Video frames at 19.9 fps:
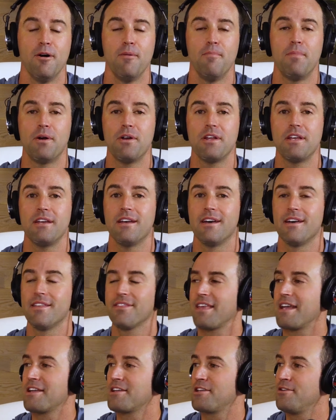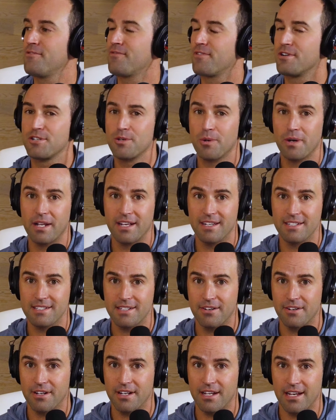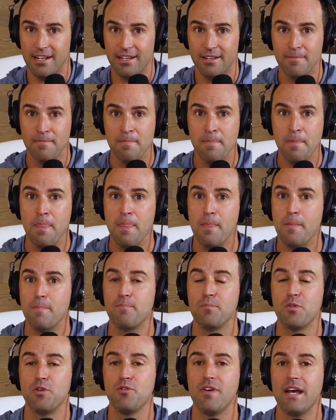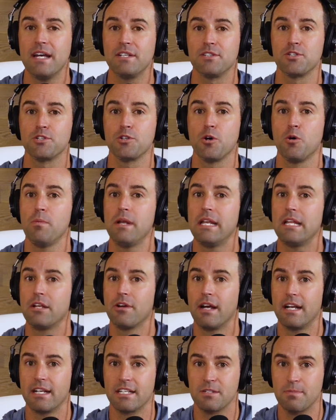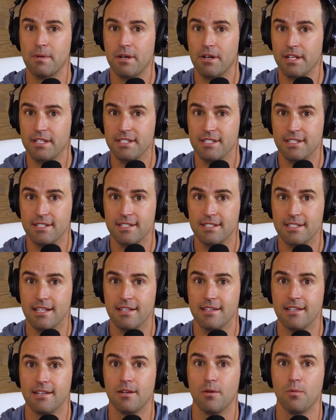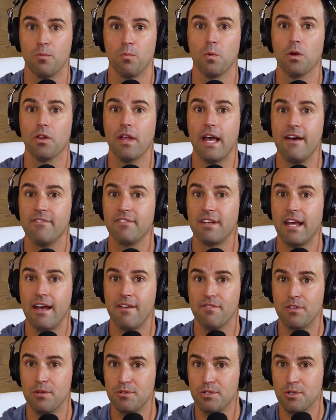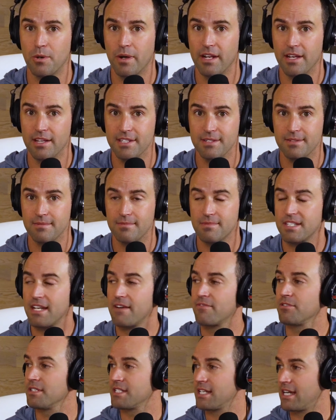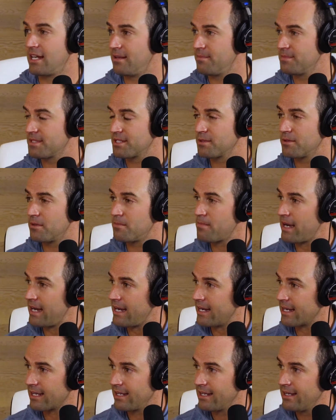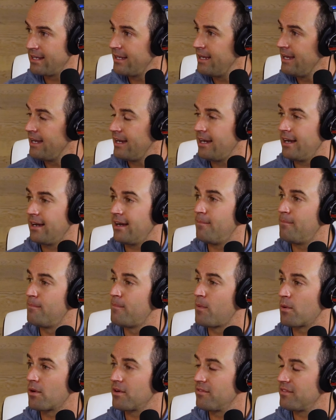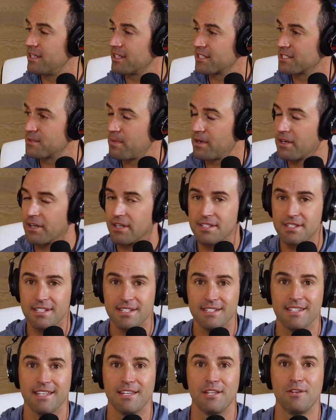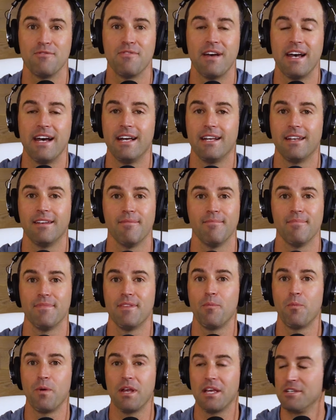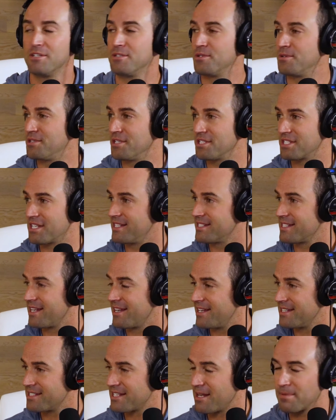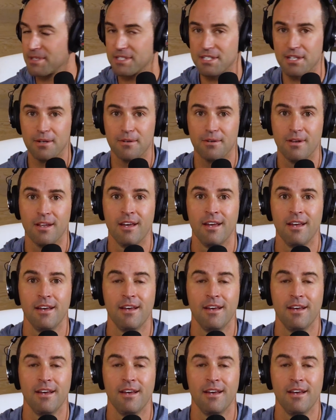Bernie, thank you for joining us here today. You've had so many great experiences that we'll have to have you join us several times to unpack more of the experiences that you've had than we can do just in today's episode.